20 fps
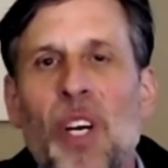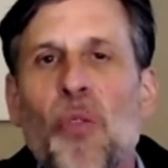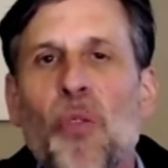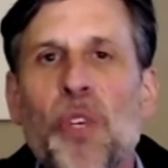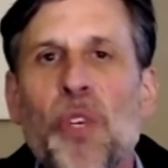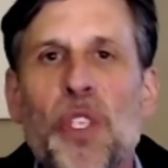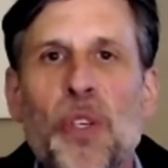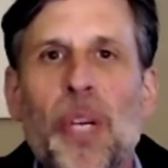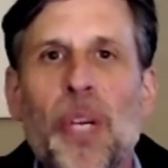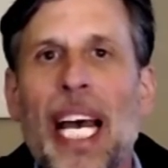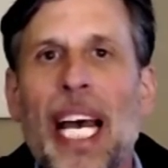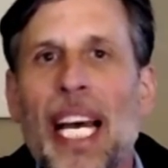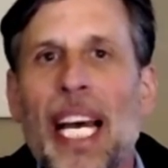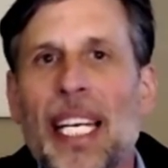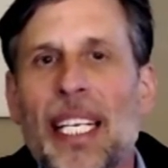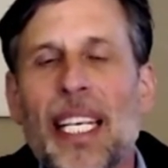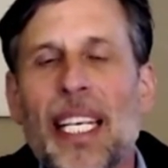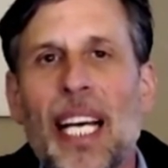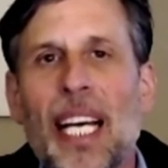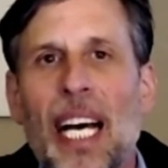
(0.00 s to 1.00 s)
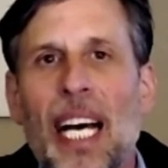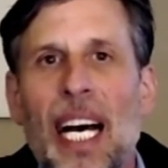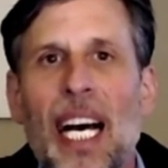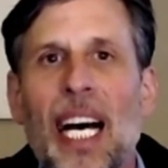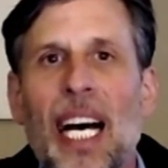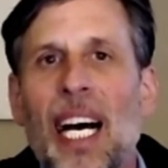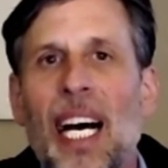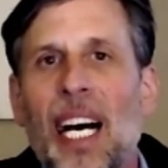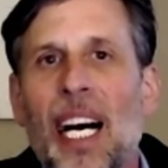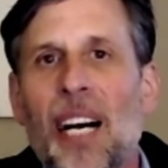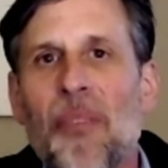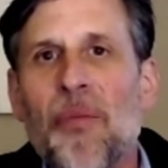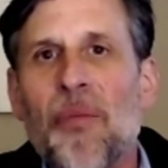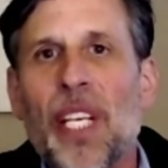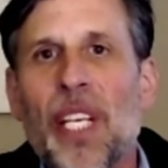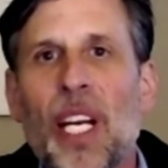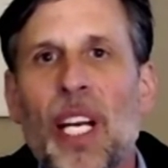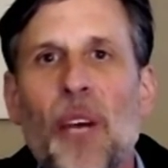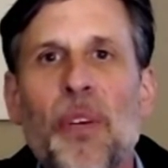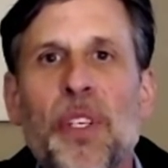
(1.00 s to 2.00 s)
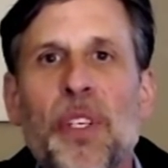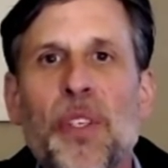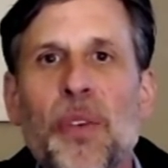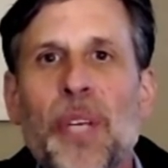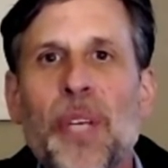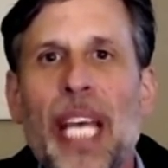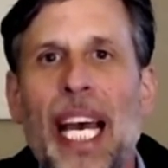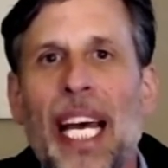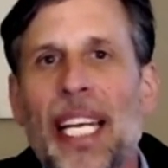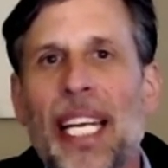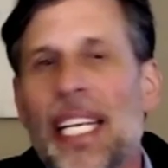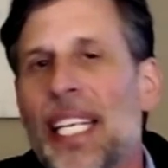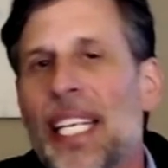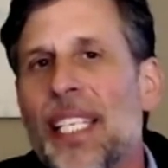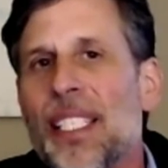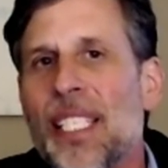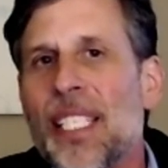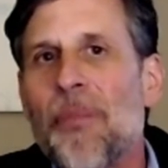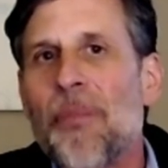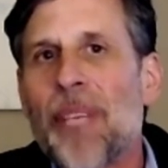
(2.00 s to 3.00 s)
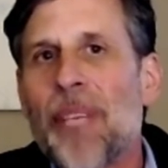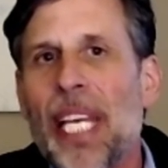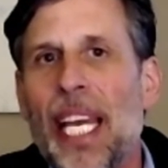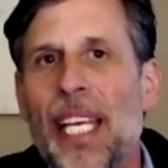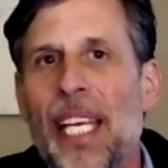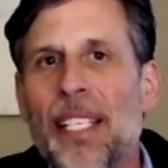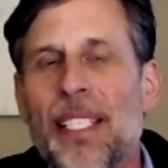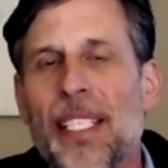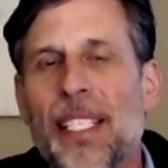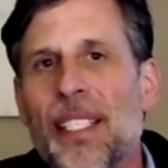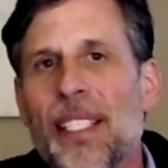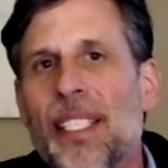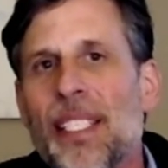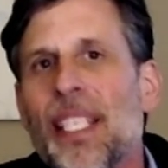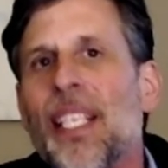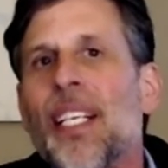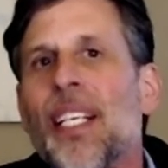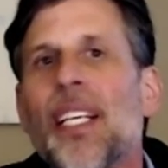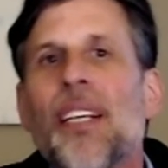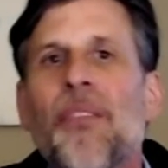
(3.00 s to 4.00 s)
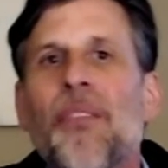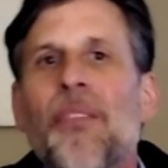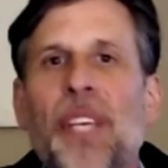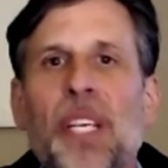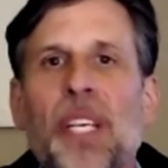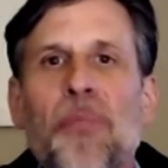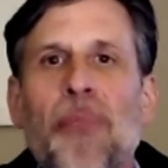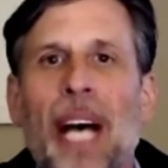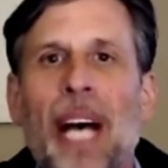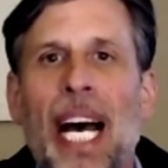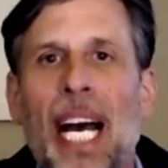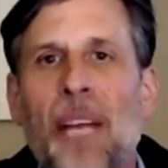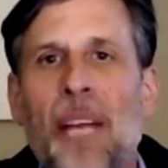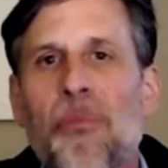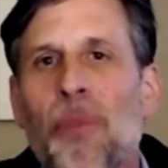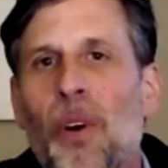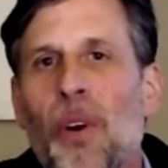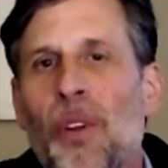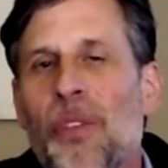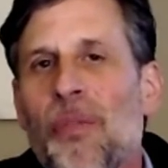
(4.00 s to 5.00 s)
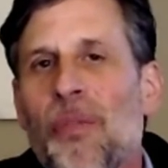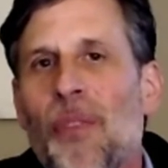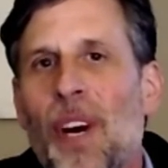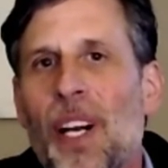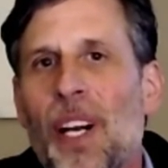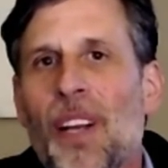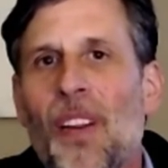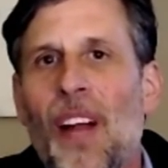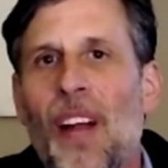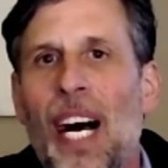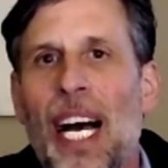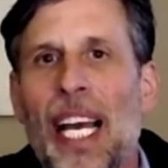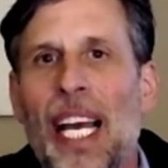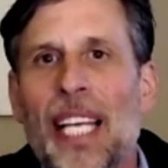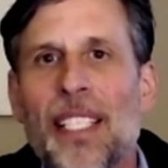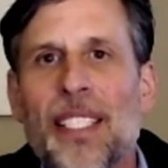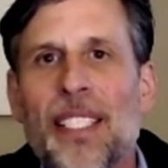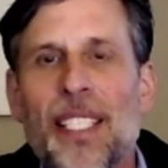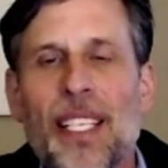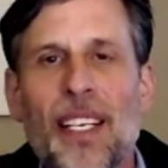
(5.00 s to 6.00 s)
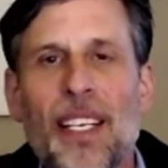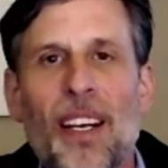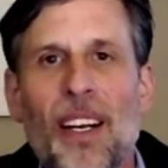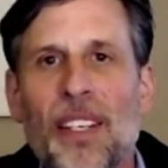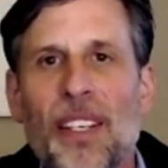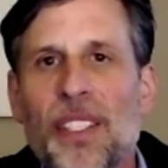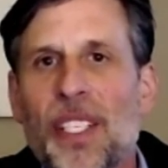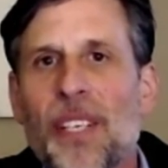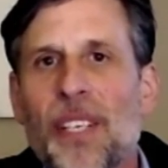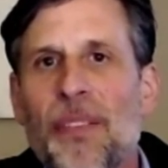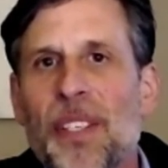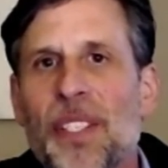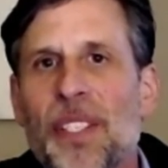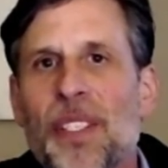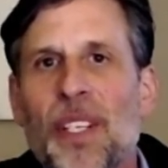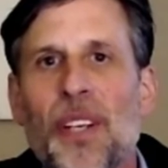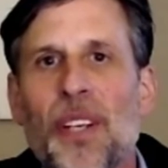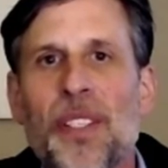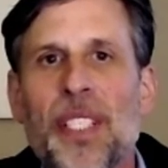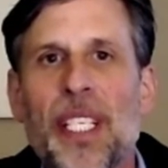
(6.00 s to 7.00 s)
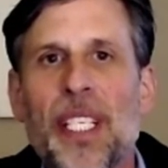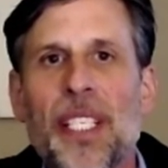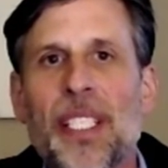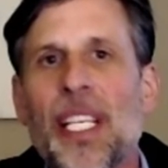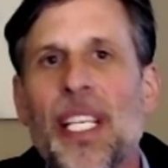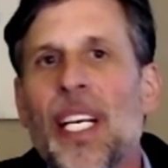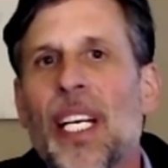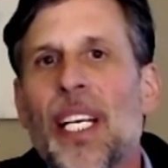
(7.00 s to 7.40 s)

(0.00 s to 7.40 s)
we do get, um, you know, we do get in some cases feedback both from our clients and our service associates,